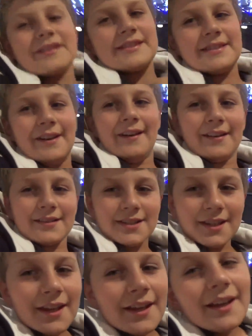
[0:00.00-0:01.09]
this
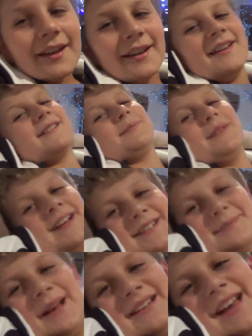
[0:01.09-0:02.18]
series is
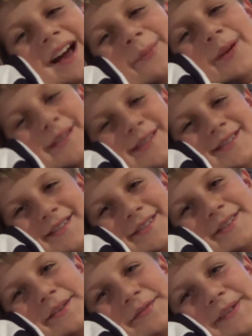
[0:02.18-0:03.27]
because my dad wants to
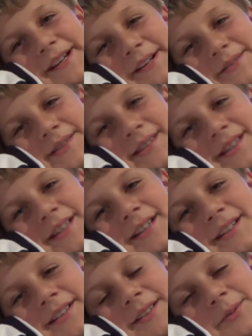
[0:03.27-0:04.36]
see videos
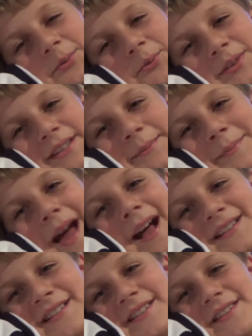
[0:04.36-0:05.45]
with
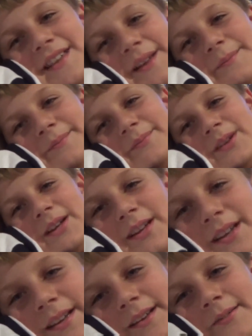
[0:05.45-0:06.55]
Max and them
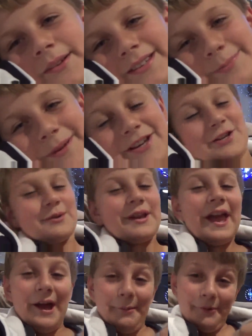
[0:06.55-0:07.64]
with my new
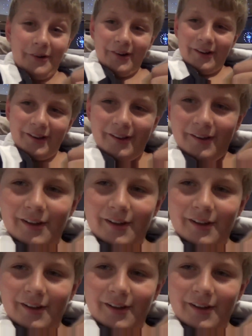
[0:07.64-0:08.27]
camera.